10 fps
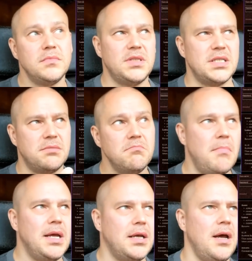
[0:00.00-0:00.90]
just
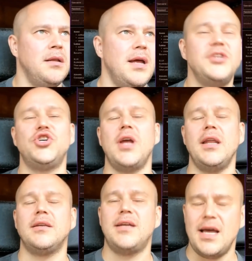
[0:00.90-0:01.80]
make an
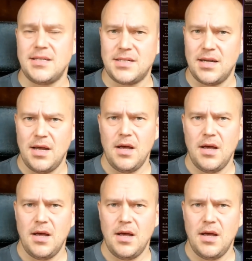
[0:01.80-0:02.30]
educated guess